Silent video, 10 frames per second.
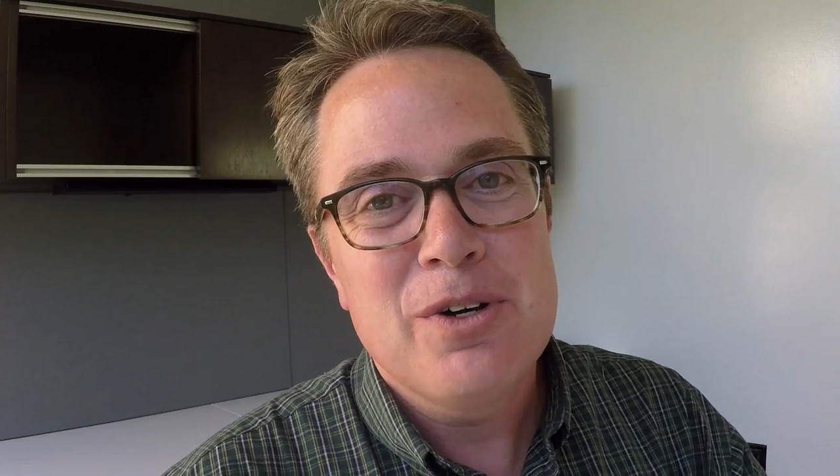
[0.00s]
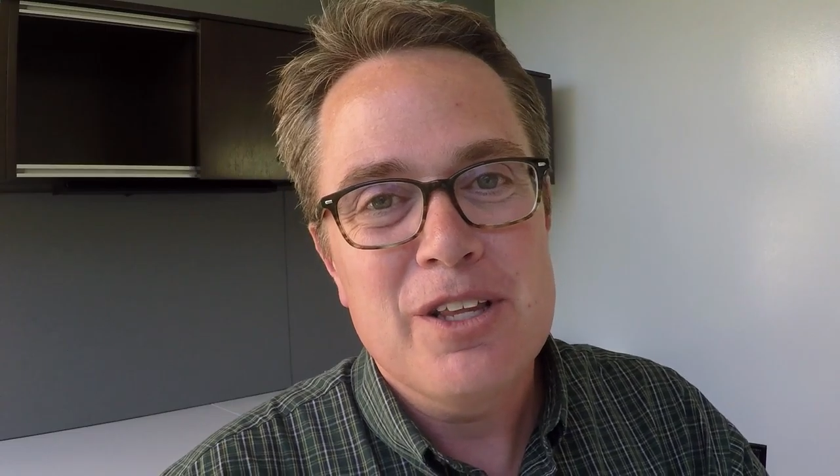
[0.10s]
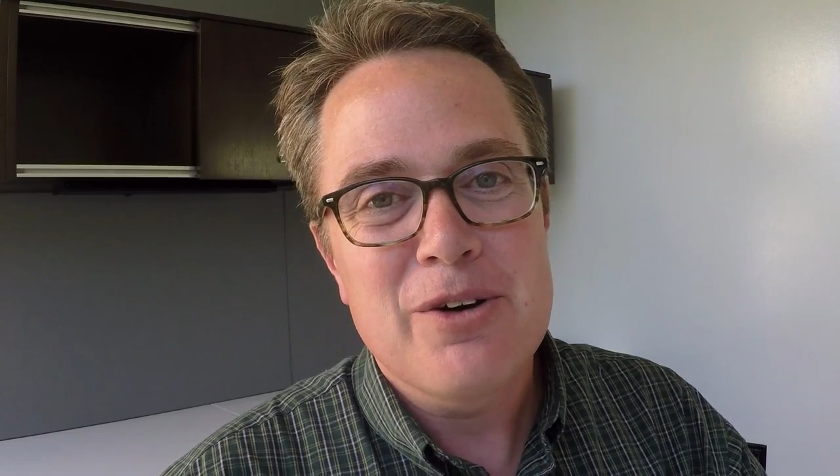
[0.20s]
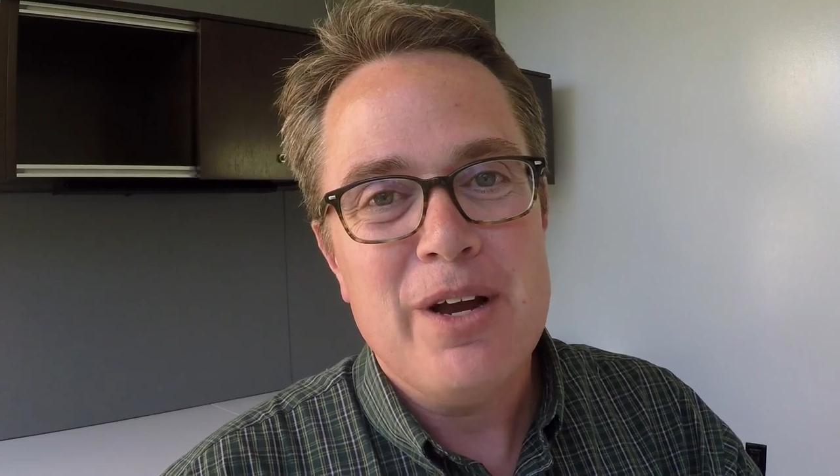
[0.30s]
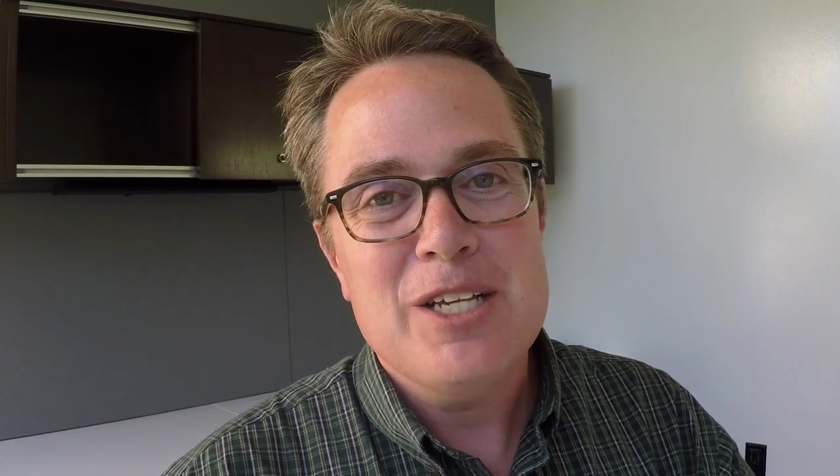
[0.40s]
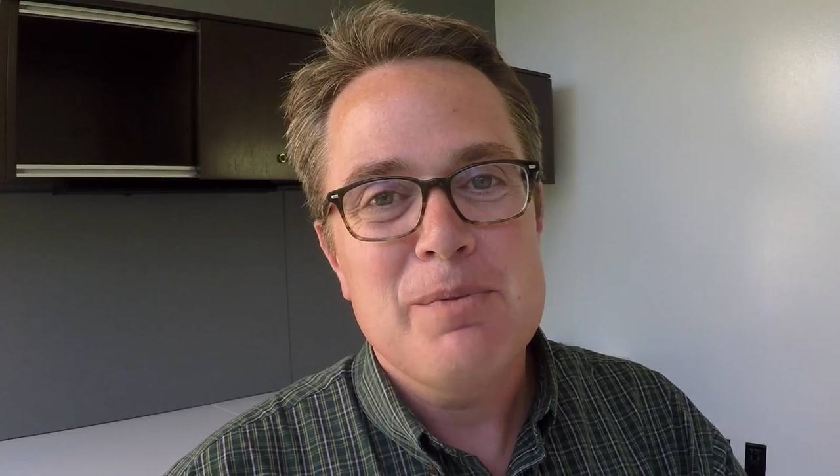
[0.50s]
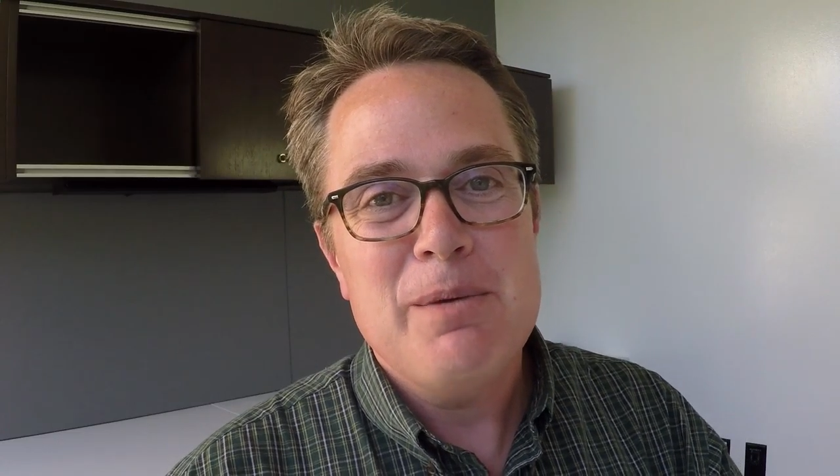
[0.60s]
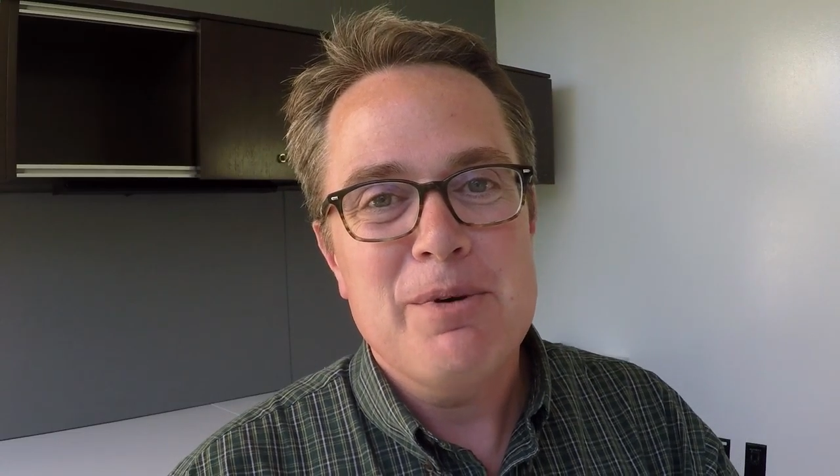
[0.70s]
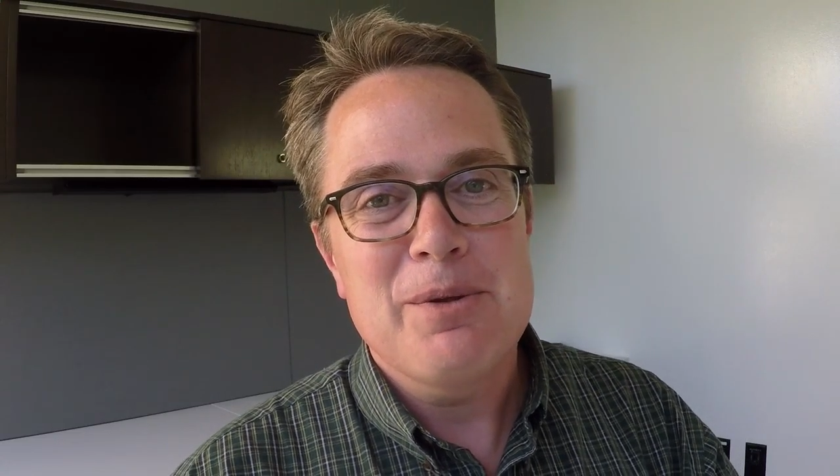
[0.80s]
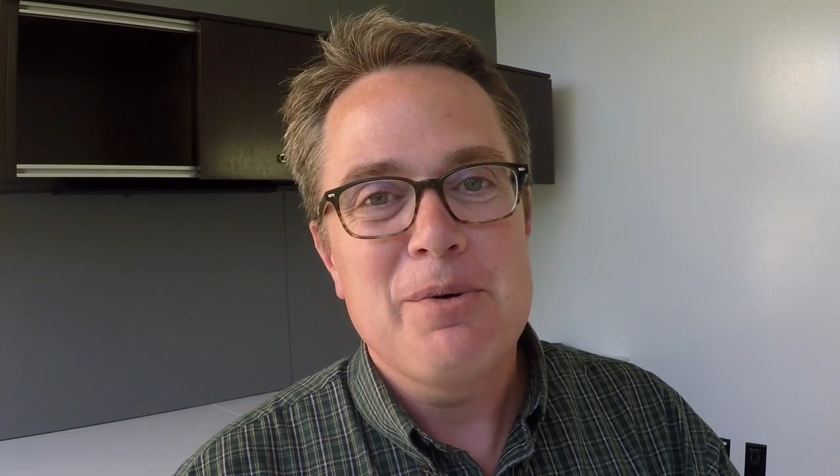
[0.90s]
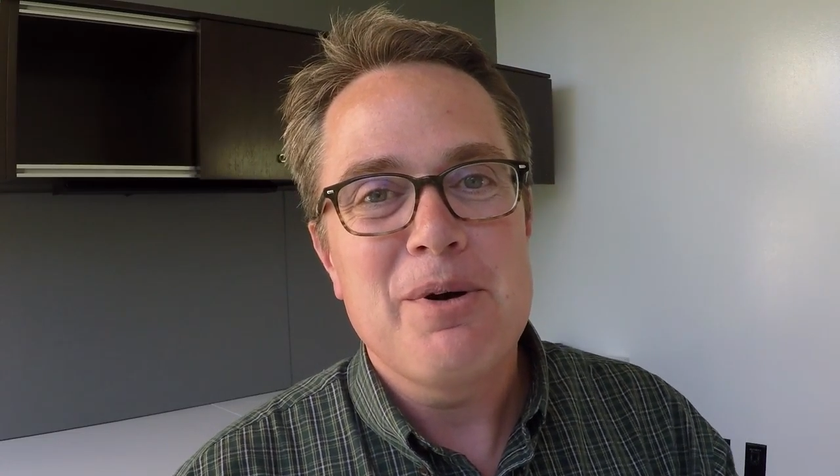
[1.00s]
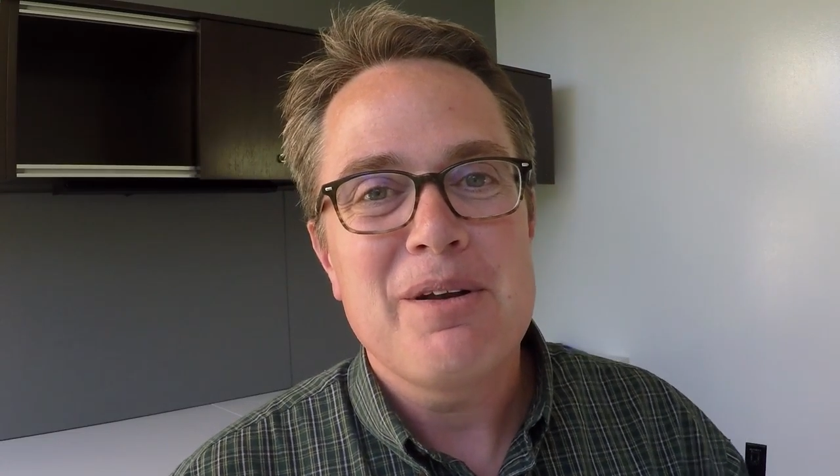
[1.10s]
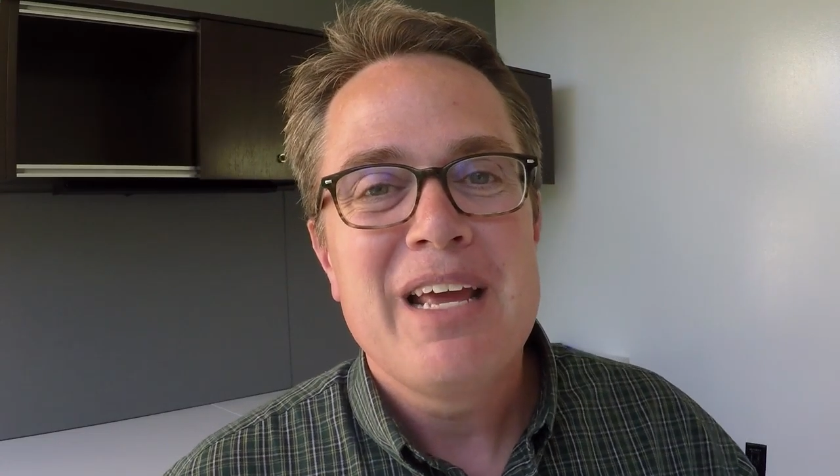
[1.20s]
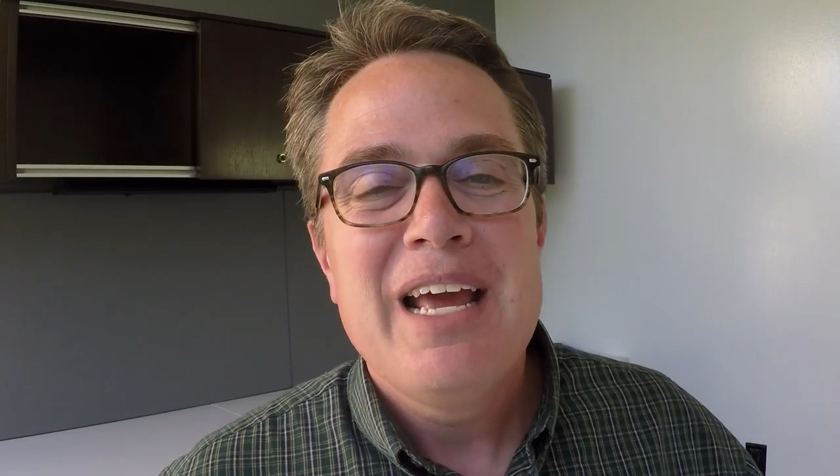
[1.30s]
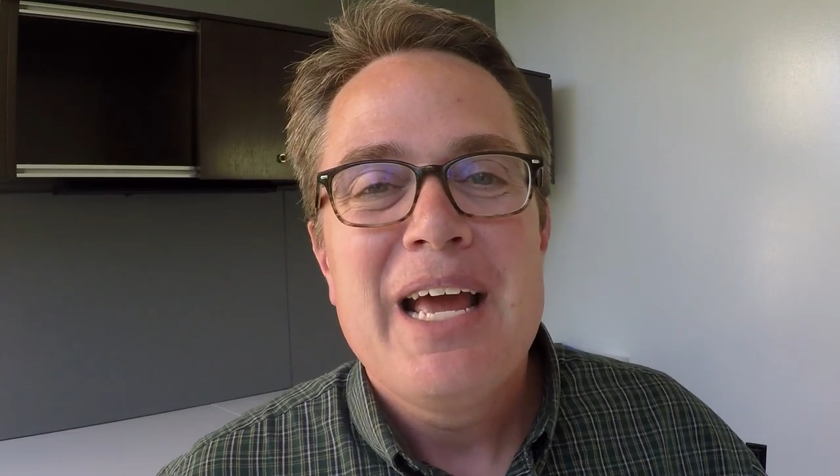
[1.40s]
one of the greatest people in the world.